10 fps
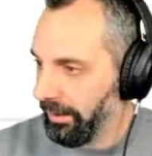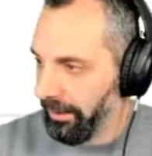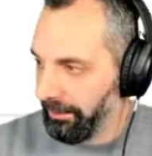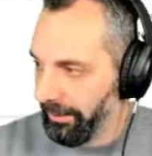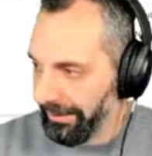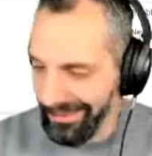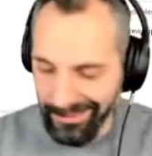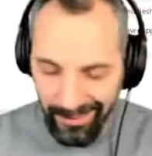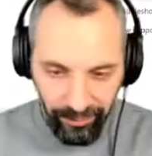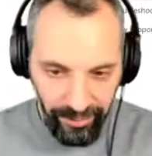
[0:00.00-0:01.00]
But let's
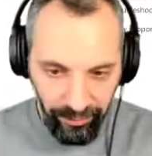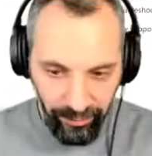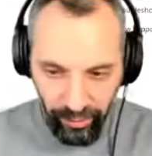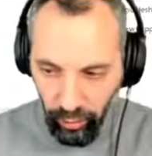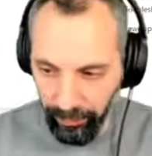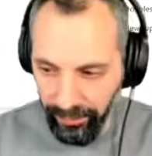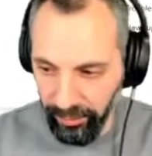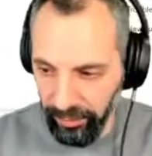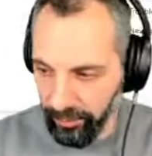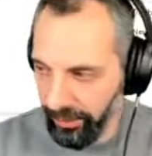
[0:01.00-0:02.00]
try to stay on the scope
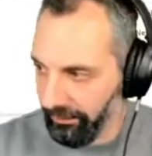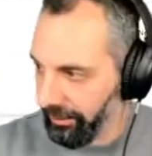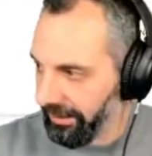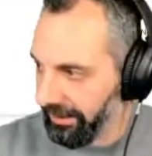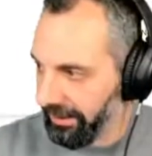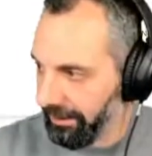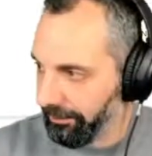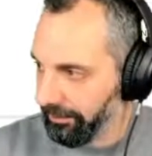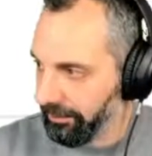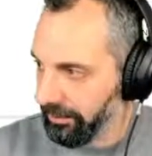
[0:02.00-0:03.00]
because we have limited time.
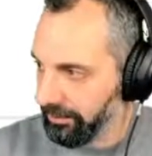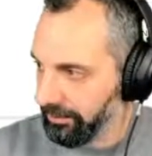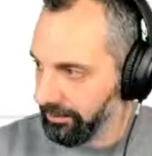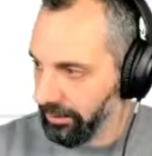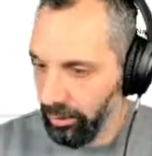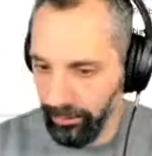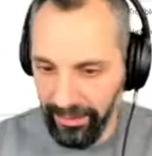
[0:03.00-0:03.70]
Hope that